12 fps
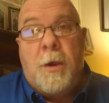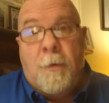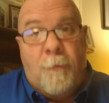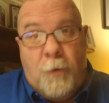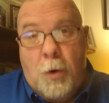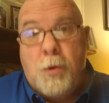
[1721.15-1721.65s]

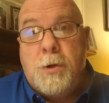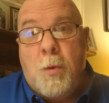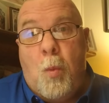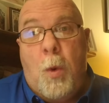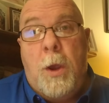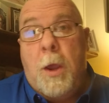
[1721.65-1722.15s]

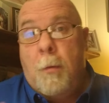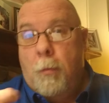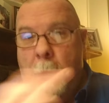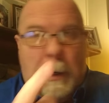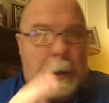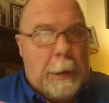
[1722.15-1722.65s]
confusing wind,
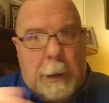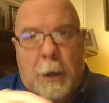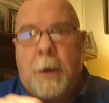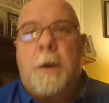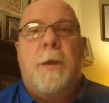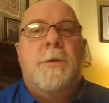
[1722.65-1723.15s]

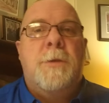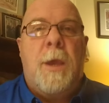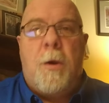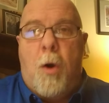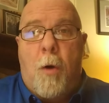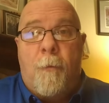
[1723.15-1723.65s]
and it's
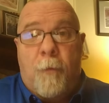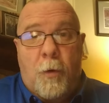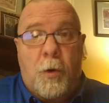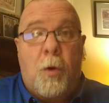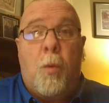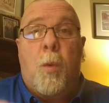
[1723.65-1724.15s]

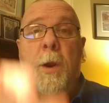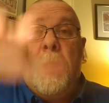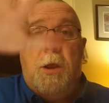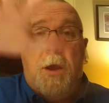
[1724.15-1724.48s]
offering your way